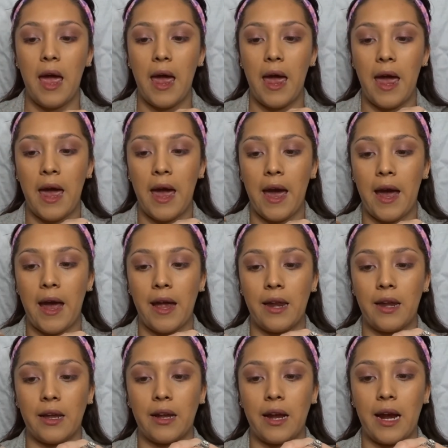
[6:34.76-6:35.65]

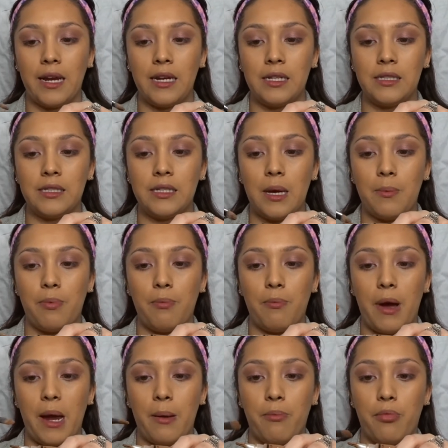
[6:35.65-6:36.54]
and kind of
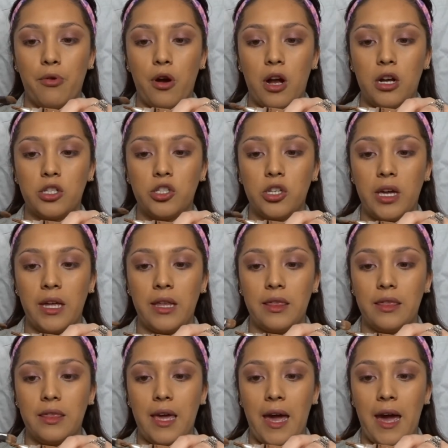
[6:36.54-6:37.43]
dip my brush
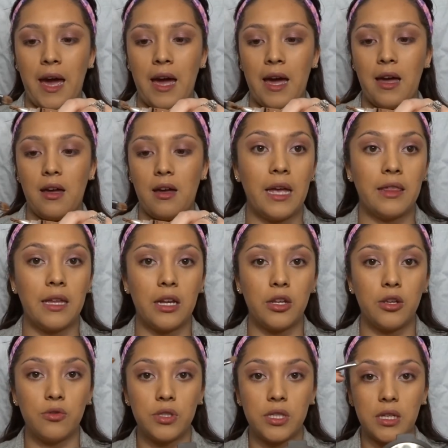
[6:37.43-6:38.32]
in that. And
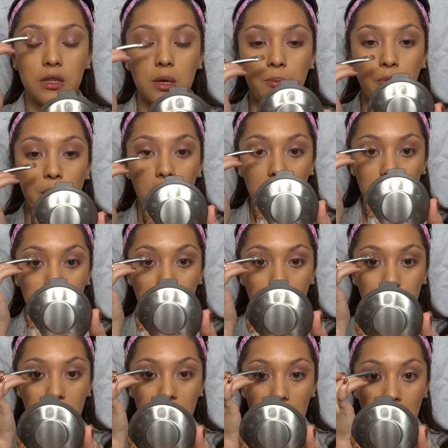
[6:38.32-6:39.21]
then using the brush,
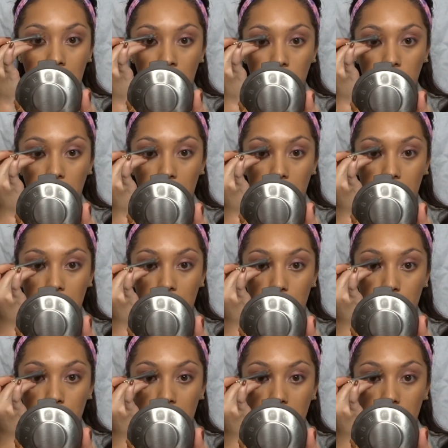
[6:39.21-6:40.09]
I'm going to
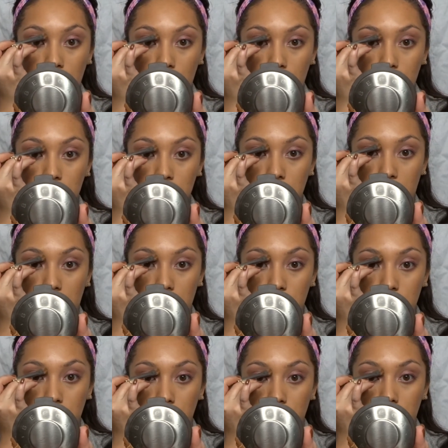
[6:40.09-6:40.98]
outline my nose
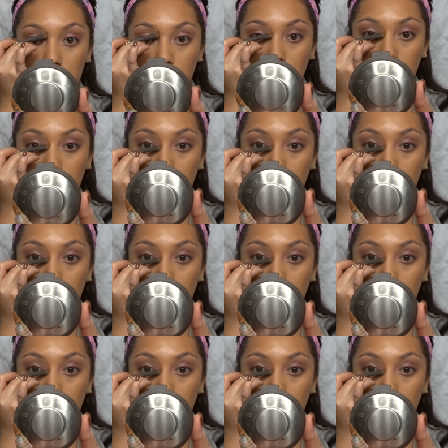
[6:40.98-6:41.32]
contour.